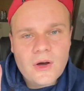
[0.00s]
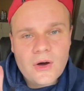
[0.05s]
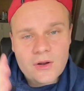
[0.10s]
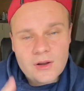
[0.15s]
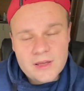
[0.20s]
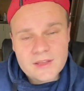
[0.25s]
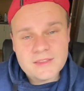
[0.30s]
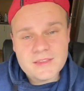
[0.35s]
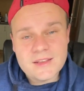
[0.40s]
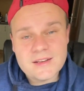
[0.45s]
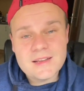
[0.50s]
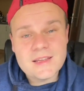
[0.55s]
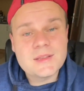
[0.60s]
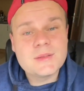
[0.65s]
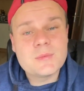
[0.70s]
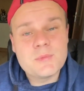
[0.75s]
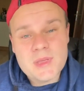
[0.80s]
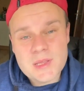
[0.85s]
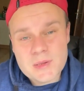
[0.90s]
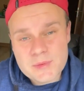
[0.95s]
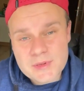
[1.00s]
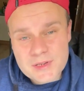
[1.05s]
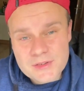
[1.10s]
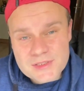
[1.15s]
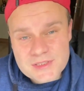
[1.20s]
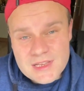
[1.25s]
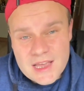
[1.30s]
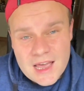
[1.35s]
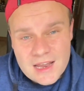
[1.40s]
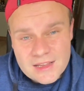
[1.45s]
Hola Internet,
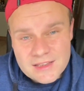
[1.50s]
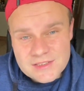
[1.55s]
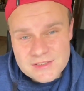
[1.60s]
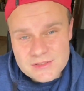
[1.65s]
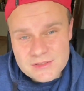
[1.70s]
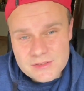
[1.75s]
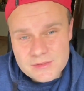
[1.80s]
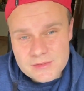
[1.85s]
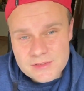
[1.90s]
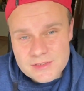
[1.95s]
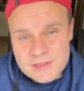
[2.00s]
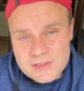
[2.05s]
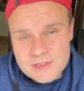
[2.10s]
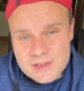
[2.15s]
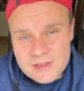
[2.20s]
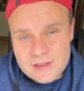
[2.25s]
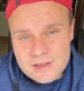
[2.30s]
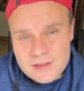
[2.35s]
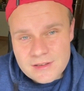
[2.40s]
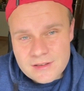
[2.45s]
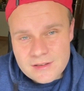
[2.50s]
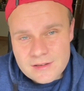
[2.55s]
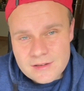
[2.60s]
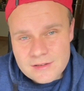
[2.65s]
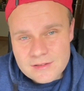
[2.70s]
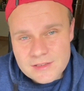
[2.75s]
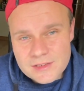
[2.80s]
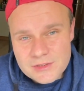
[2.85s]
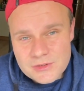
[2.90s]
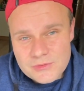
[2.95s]
bienvenidos a Alex Universe.
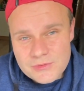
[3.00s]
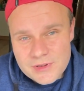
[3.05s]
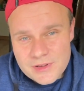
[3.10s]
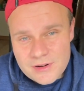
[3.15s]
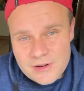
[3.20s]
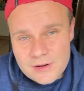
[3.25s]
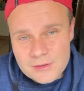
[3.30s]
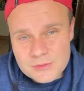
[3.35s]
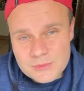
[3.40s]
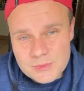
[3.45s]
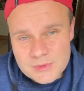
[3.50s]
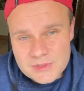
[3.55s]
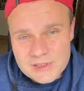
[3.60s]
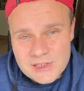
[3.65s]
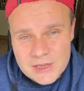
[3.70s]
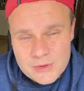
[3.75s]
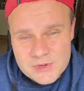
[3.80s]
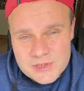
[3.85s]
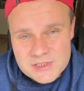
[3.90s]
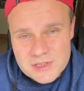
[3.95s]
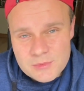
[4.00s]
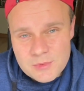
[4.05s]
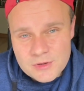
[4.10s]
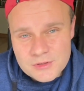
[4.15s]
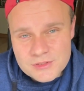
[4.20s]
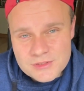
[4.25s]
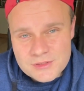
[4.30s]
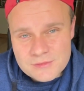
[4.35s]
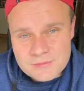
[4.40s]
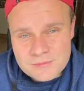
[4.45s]
Did you figure out what language that
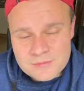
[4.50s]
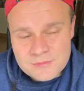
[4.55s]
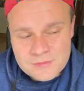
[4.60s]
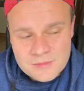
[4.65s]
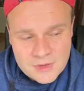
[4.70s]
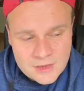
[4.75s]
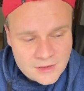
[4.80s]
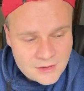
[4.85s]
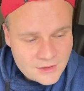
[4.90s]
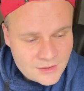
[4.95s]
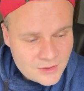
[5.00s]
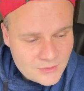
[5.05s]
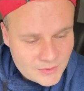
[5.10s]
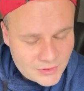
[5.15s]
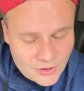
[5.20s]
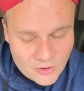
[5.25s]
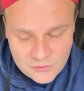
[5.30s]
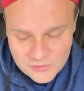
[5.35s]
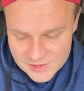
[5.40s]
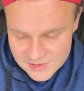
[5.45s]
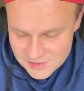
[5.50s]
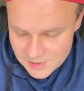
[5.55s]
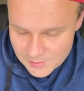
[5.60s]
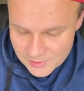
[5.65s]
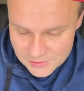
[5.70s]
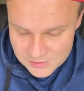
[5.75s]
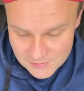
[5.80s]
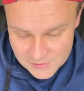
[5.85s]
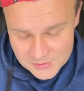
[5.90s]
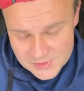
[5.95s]
was? Well, obviously,
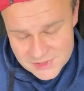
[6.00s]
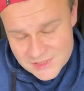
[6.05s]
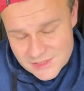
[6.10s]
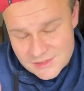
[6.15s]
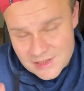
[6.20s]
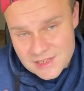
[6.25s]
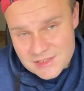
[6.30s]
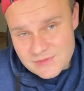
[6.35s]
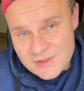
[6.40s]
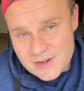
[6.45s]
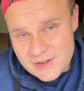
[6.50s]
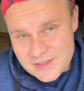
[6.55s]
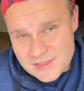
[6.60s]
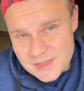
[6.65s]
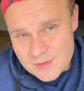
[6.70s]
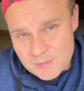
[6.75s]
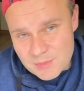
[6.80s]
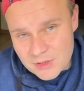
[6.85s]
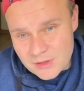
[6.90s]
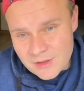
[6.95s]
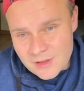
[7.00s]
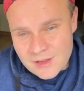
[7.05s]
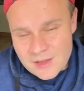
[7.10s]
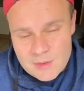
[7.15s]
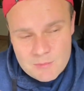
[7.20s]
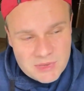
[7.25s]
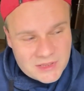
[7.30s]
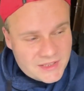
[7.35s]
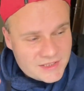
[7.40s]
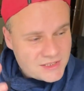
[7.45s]
because that's very simple,
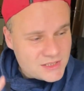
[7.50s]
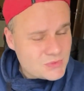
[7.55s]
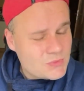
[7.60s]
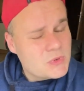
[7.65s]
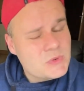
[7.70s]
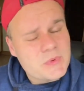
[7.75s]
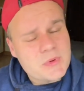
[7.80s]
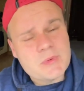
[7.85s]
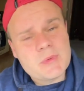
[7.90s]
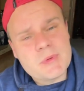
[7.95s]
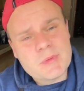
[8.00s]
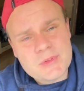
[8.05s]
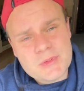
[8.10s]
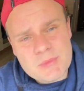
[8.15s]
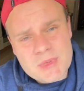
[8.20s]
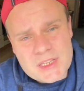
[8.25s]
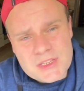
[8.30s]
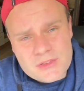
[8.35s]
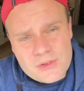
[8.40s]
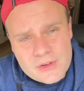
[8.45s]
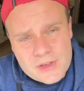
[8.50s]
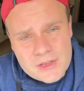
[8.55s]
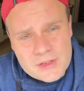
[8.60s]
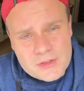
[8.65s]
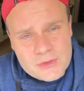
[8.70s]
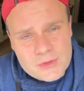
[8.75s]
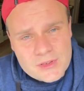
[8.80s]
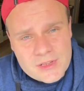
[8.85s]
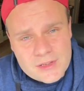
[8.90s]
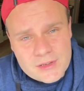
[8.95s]
but this is what we will be talking
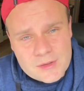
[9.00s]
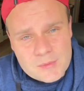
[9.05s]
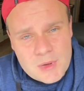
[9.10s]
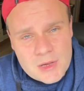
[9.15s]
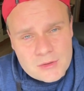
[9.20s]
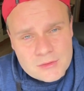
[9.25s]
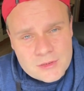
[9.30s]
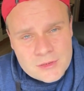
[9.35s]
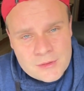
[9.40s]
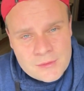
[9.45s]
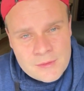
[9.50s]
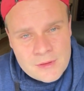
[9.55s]
today about.